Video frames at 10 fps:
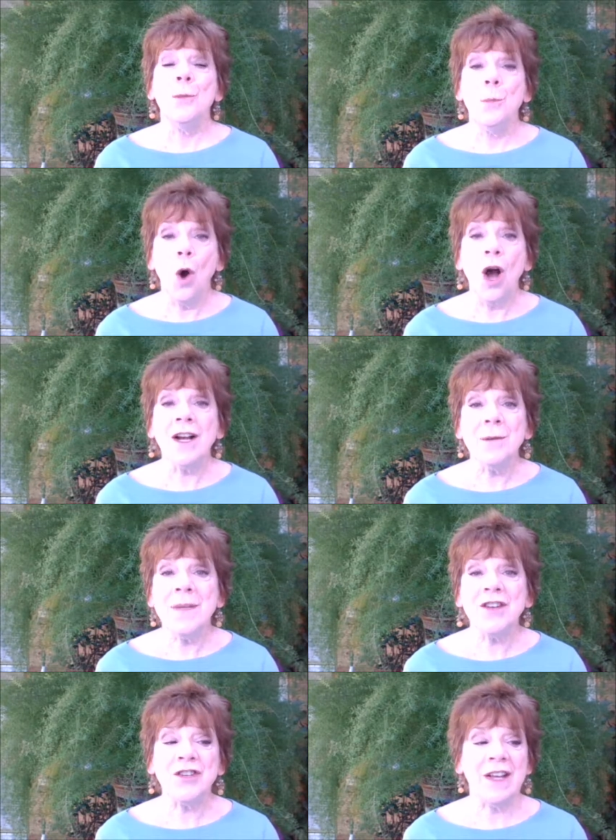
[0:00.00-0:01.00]
More
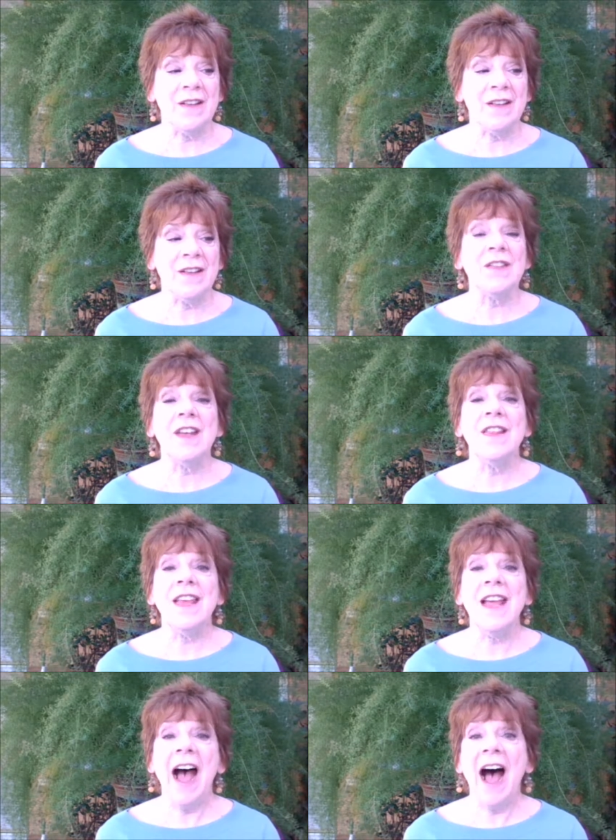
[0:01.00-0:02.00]
commissions
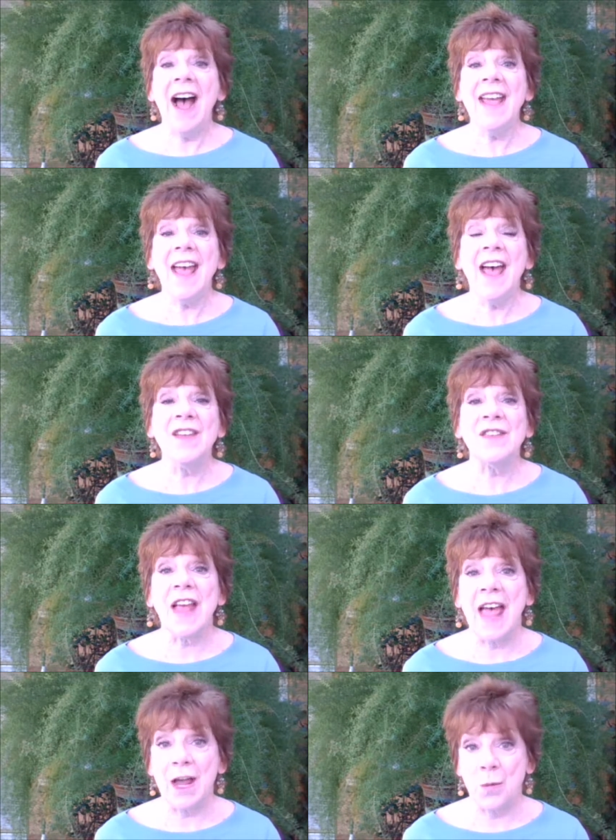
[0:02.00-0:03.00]
the
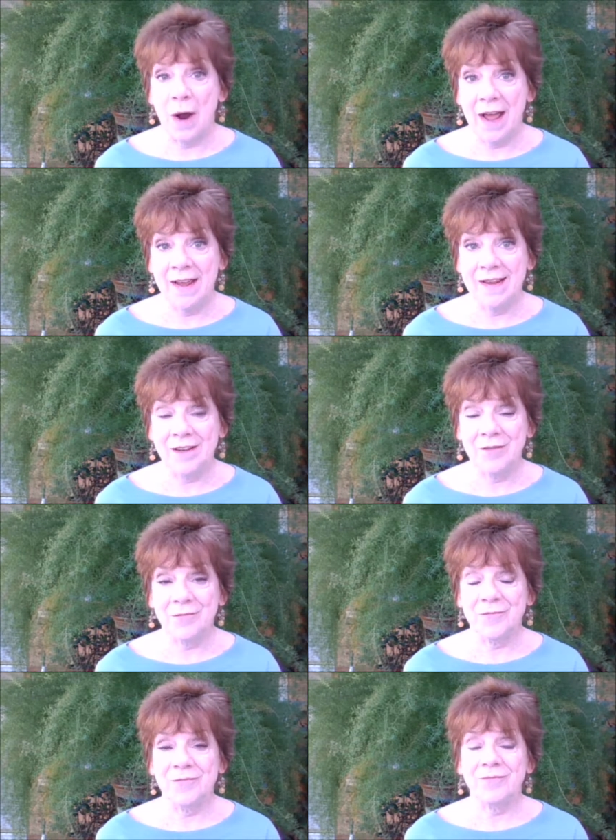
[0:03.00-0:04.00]
ISA way.
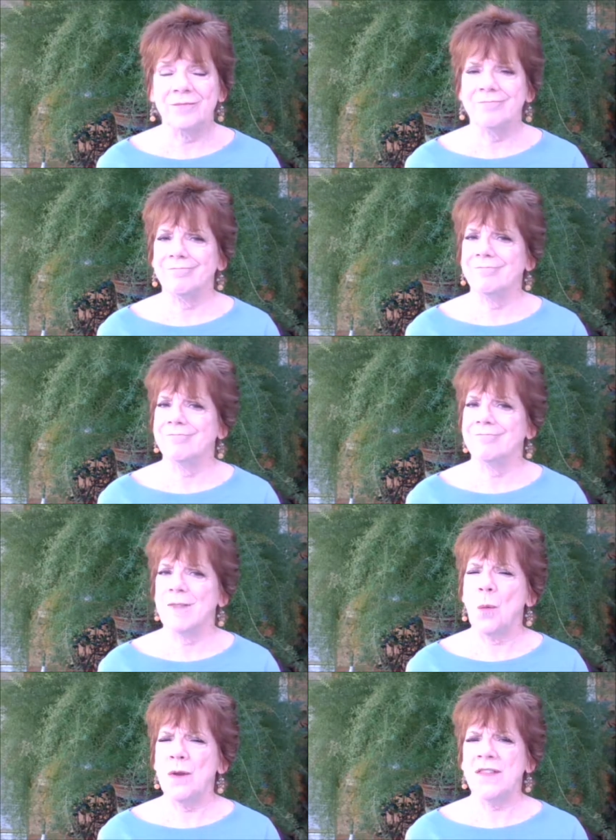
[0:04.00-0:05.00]

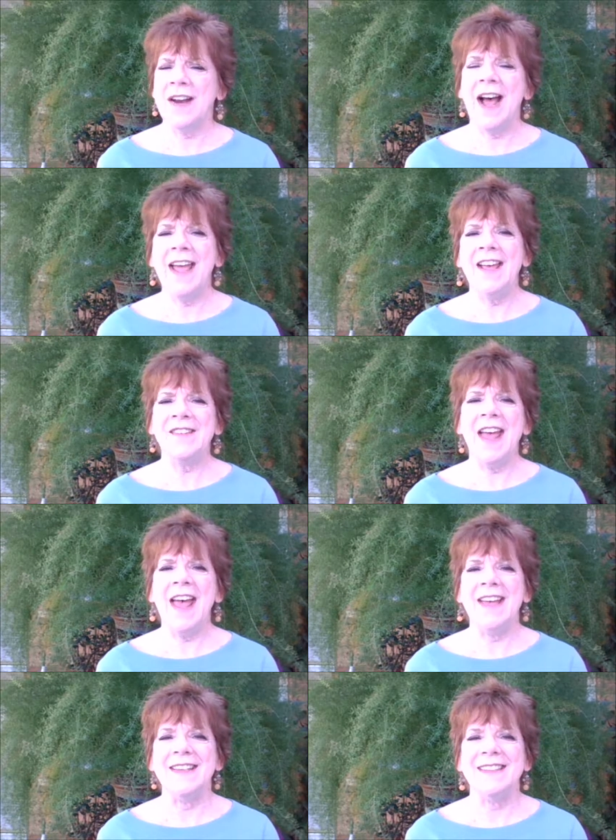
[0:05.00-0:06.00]
What's an
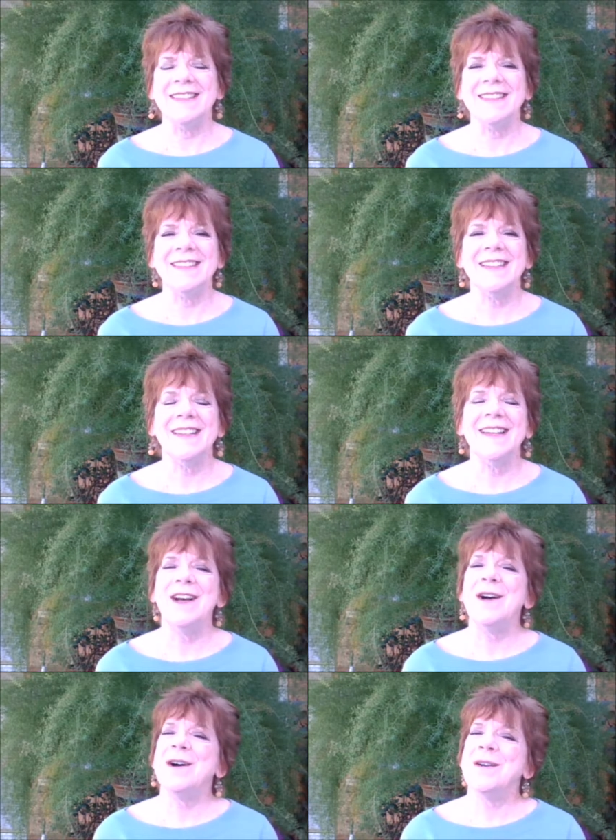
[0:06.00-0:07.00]
ISA?
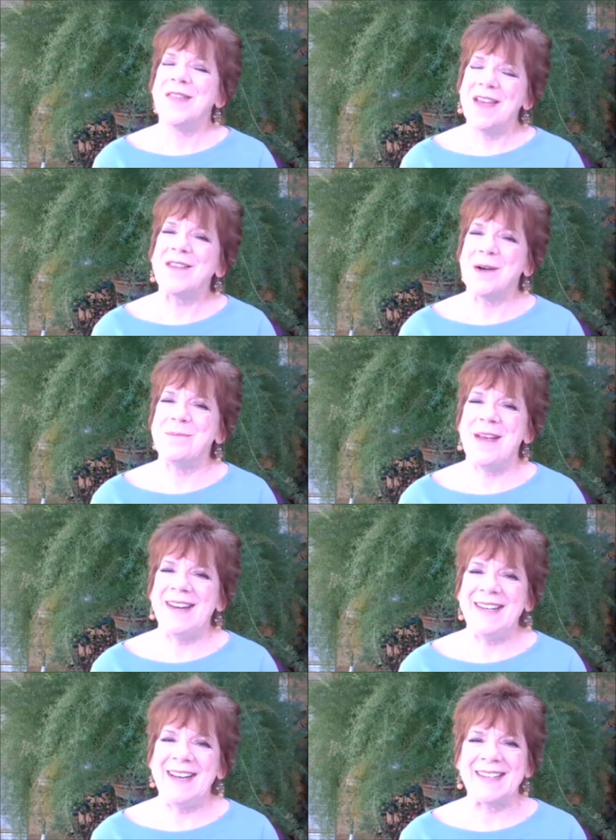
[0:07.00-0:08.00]
They've got
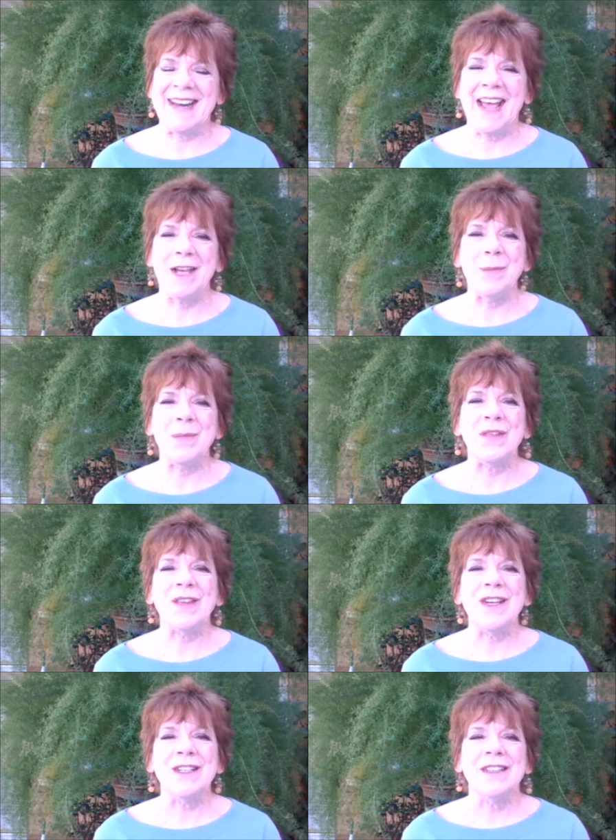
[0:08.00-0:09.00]
many
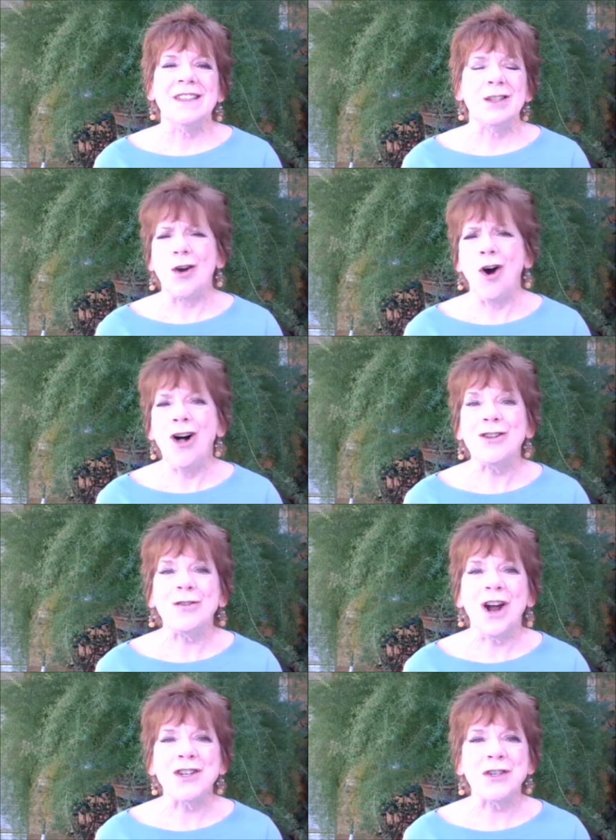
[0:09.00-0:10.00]
nicknames. Call
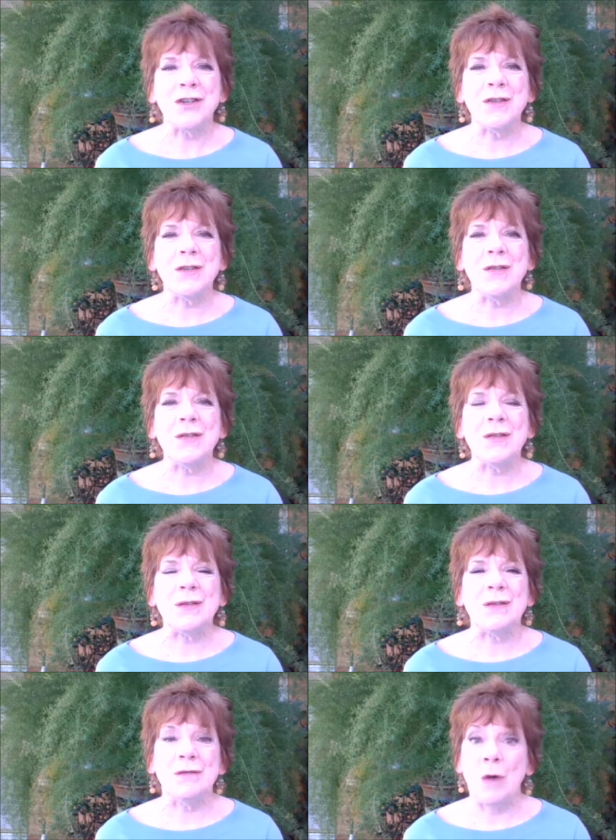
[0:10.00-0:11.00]
crushers,
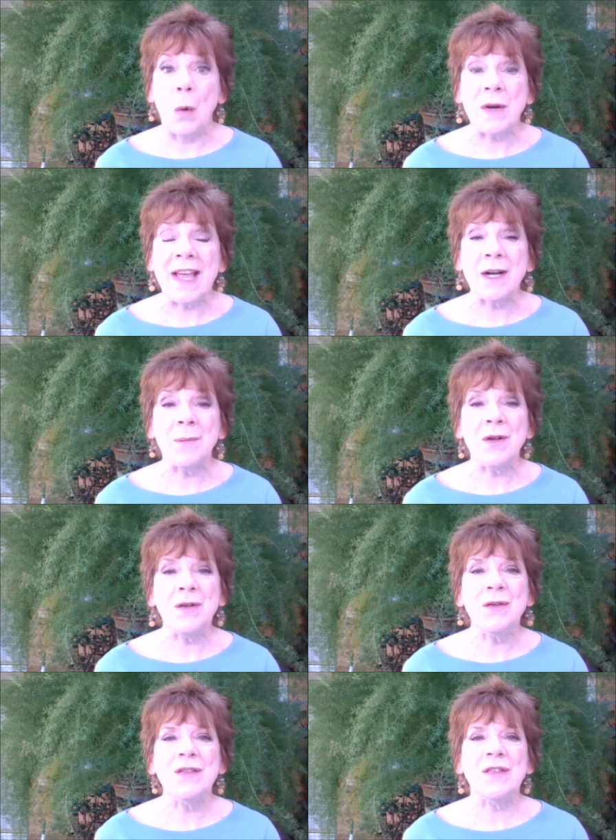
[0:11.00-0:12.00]
phone
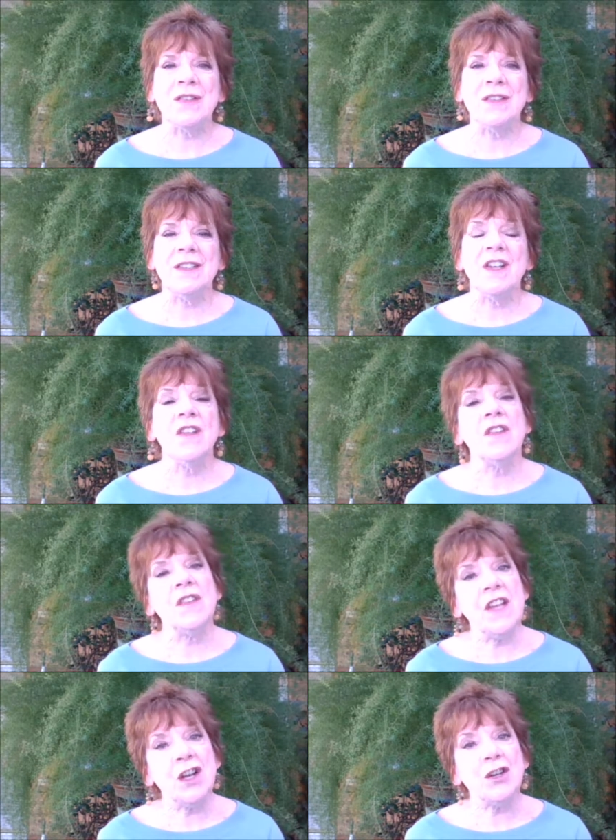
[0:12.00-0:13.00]
animals,
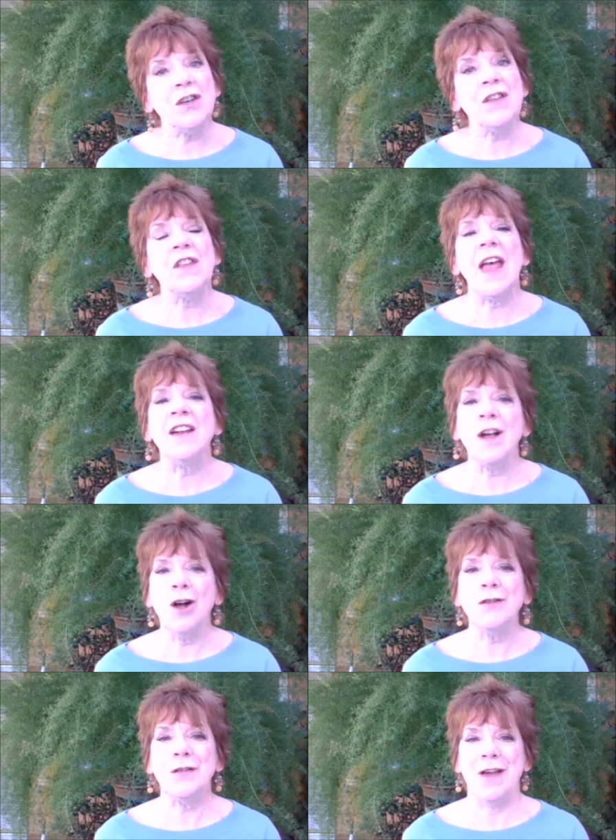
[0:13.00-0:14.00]
seekers, and
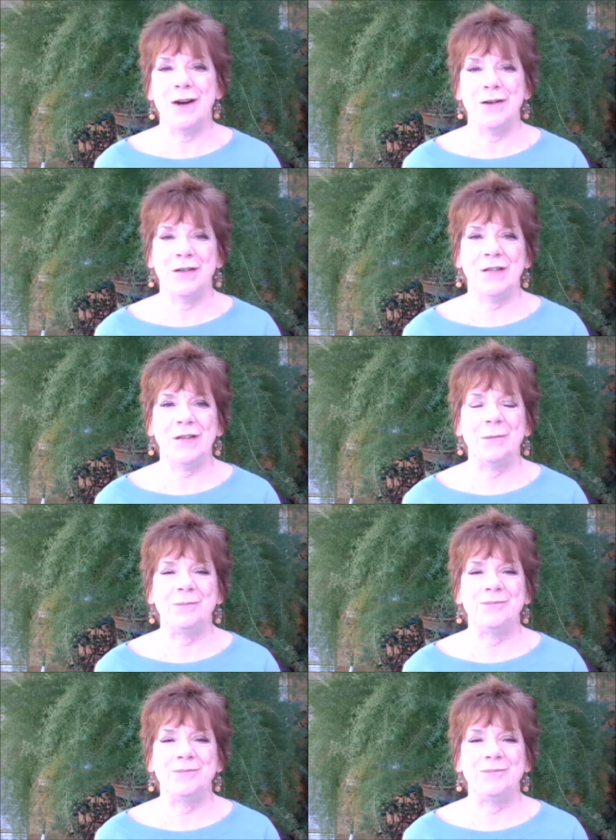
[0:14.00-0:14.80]
cultivators.